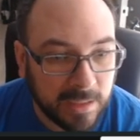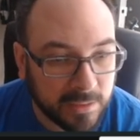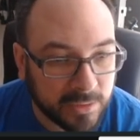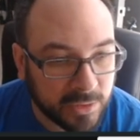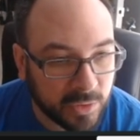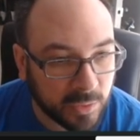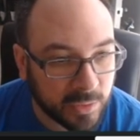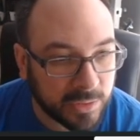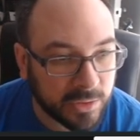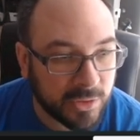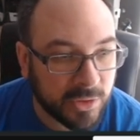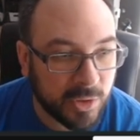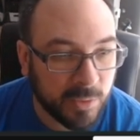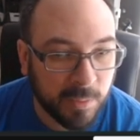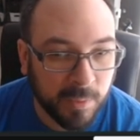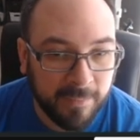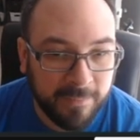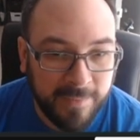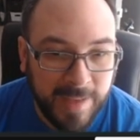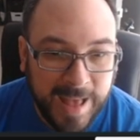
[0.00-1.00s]
So he's
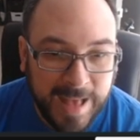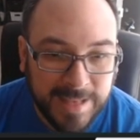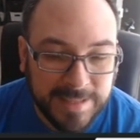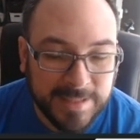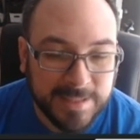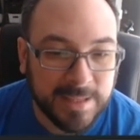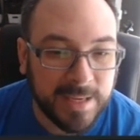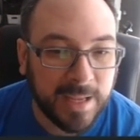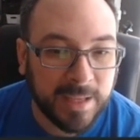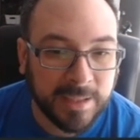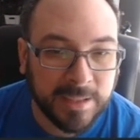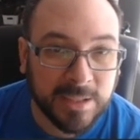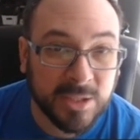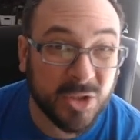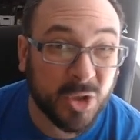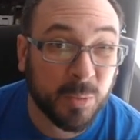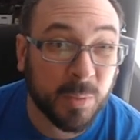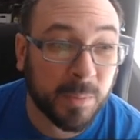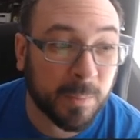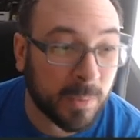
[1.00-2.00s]
super fast, he's
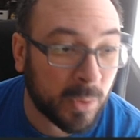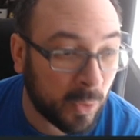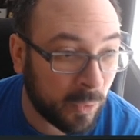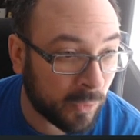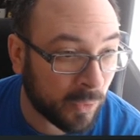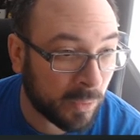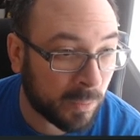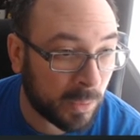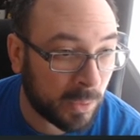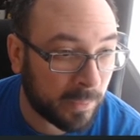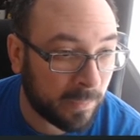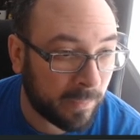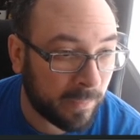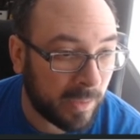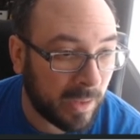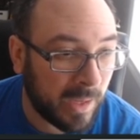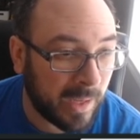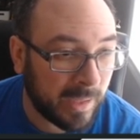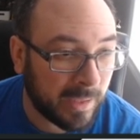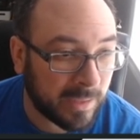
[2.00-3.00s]
super maneuverable,
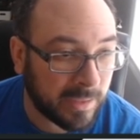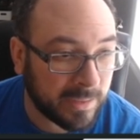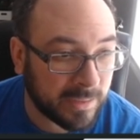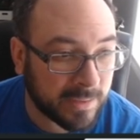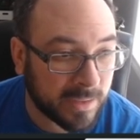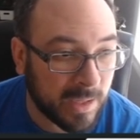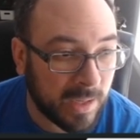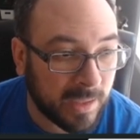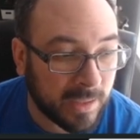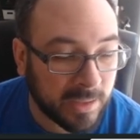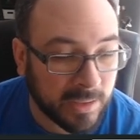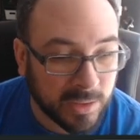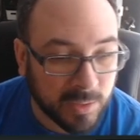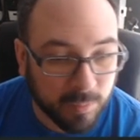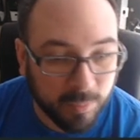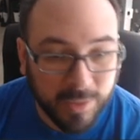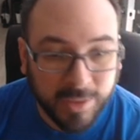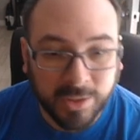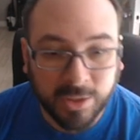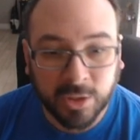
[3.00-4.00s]
and he's got his
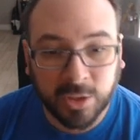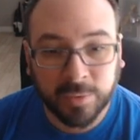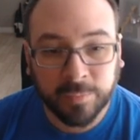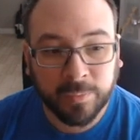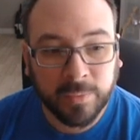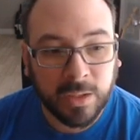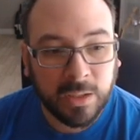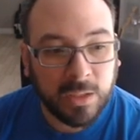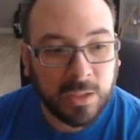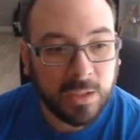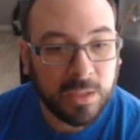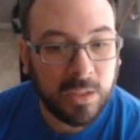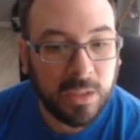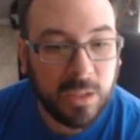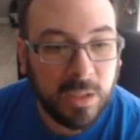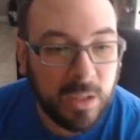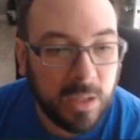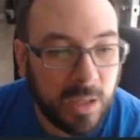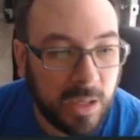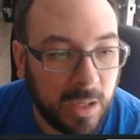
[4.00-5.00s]
Predator.
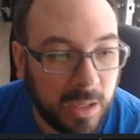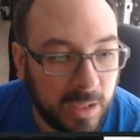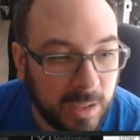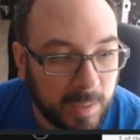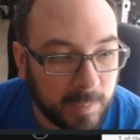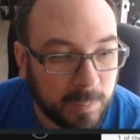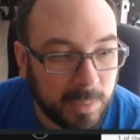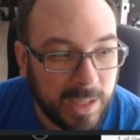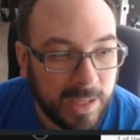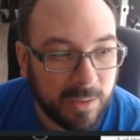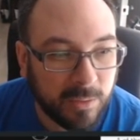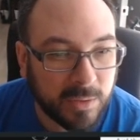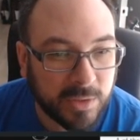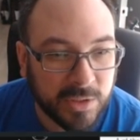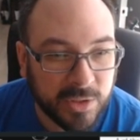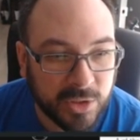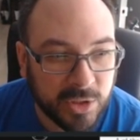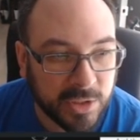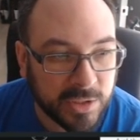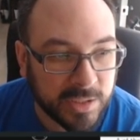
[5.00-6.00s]
Blount
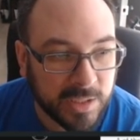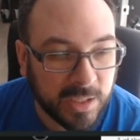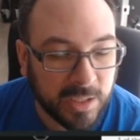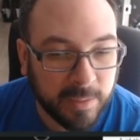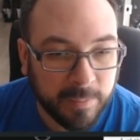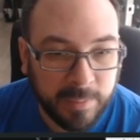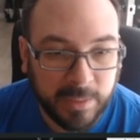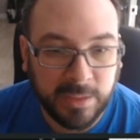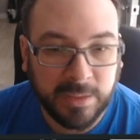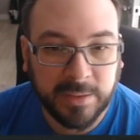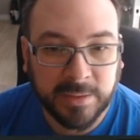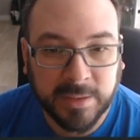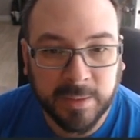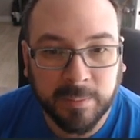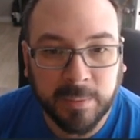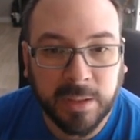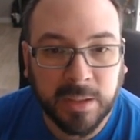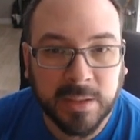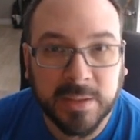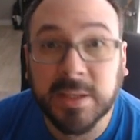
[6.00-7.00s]
is just going to be
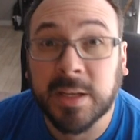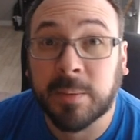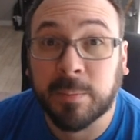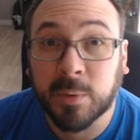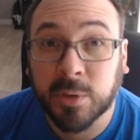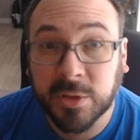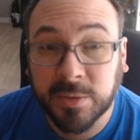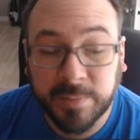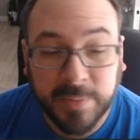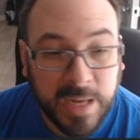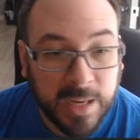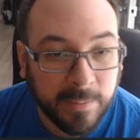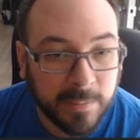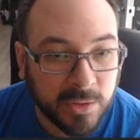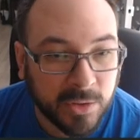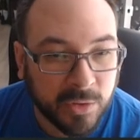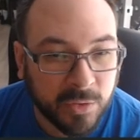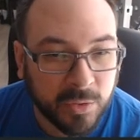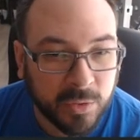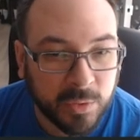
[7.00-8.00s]
somebody that's going to push some damage
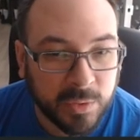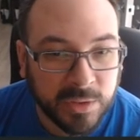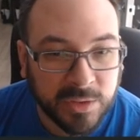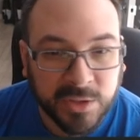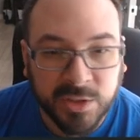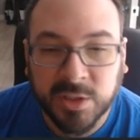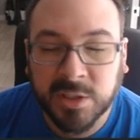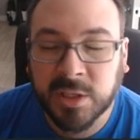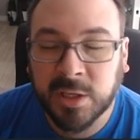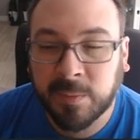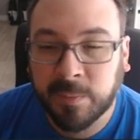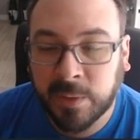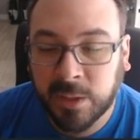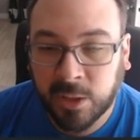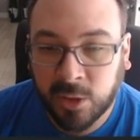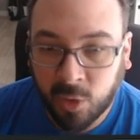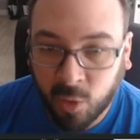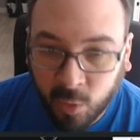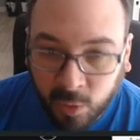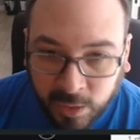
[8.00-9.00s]
through. He's just going to be
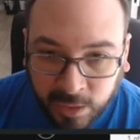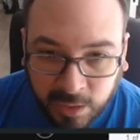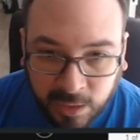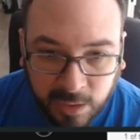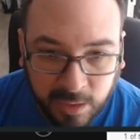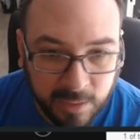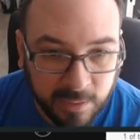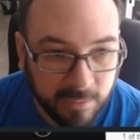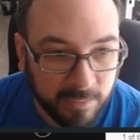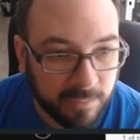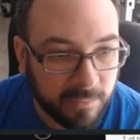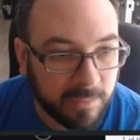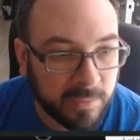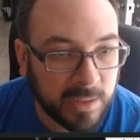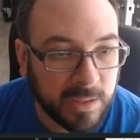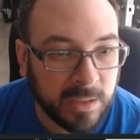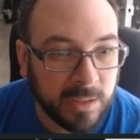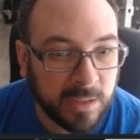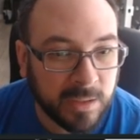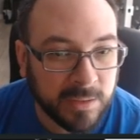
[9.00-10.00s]
annoying if
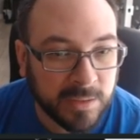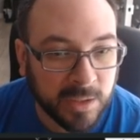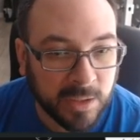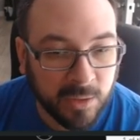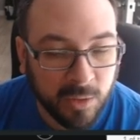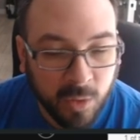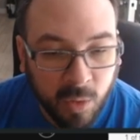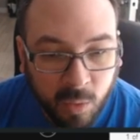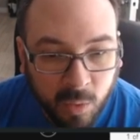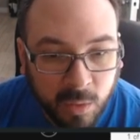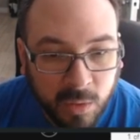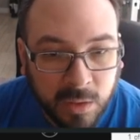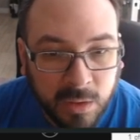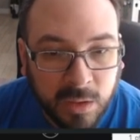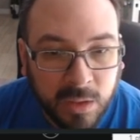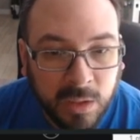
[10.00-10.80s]
he is ignored.